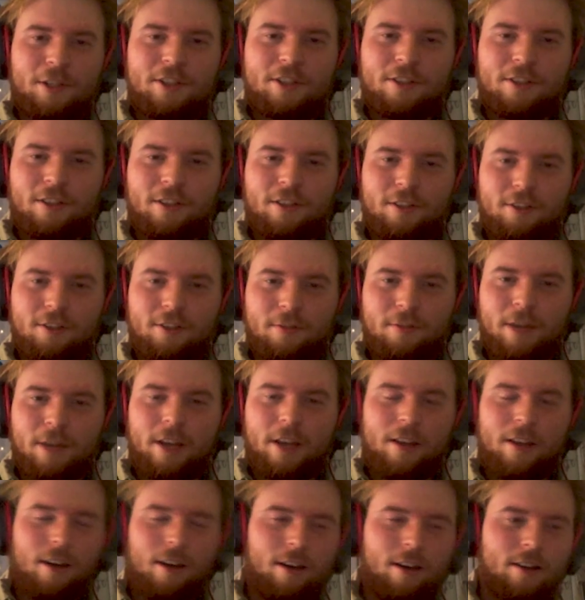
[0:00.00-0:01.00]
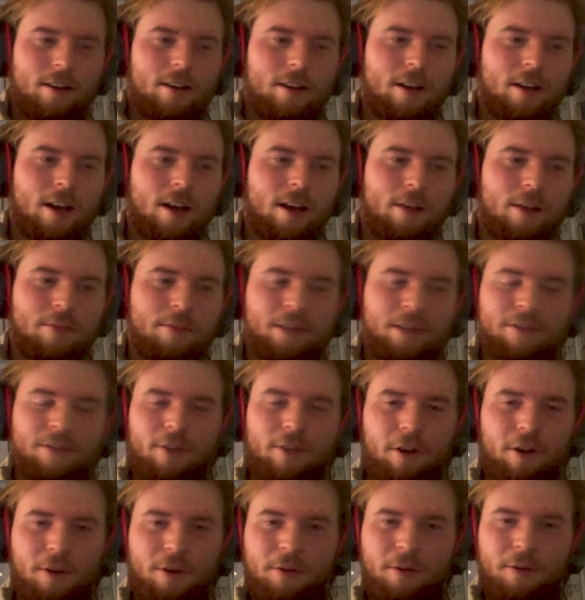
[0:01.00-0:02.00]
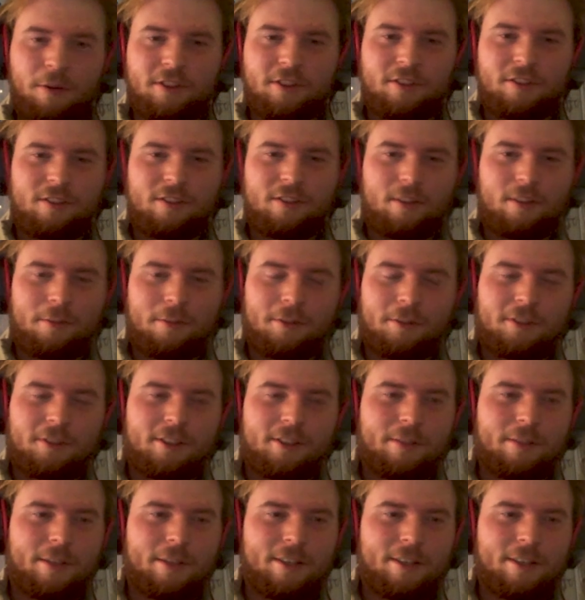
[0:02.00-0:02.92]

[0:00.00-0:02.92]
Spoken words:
to Mecca, even though he wasn't a Muslim.